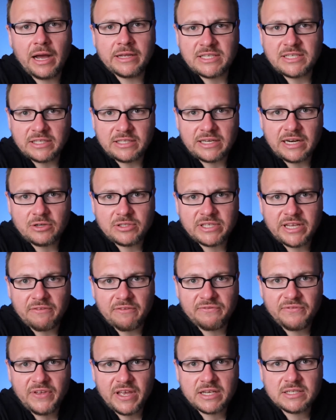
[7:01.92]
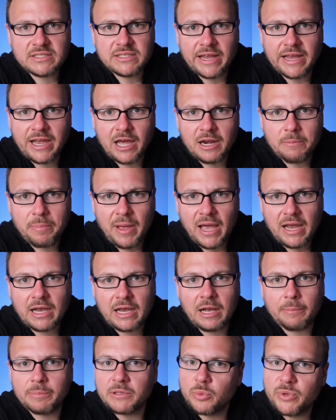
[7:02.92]
I sent it out to get fixed. I got it back a
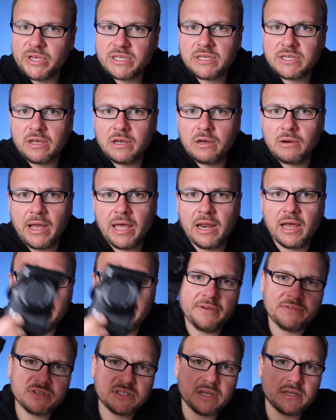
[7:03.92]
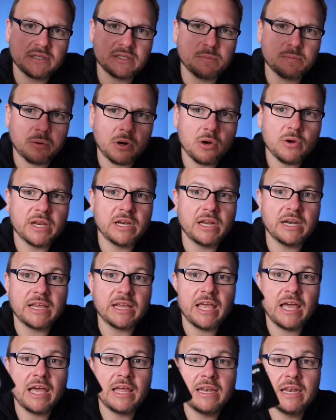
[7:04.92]
couple of weeks ago, and I have since broken it
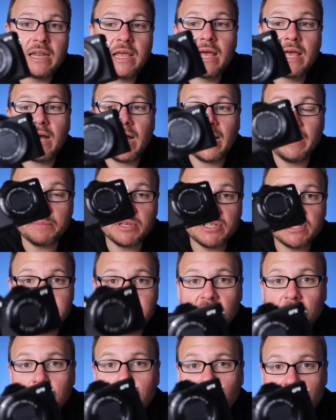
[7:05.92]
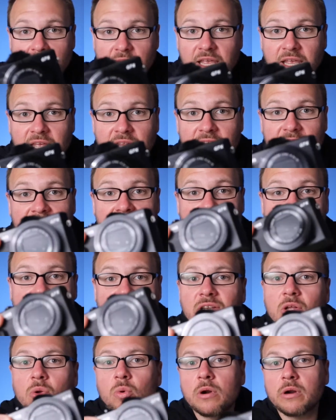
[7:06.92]
again. I am still bringing it. It
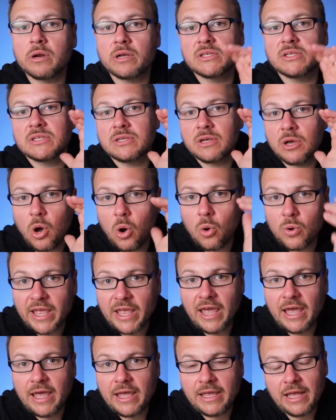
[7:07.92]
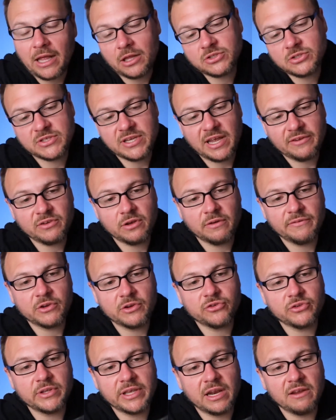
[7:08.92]
still works okay. I'll just have to
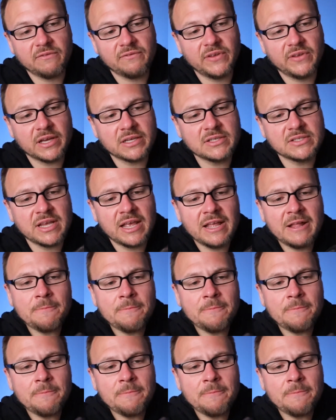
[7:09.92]
eventually get it fixed.